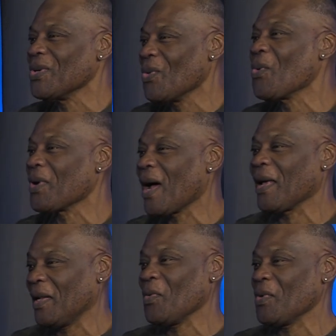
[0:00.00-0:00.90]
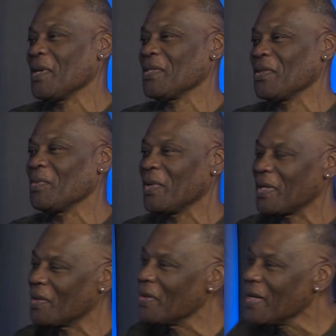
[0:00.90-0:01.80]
Want how they want us to, but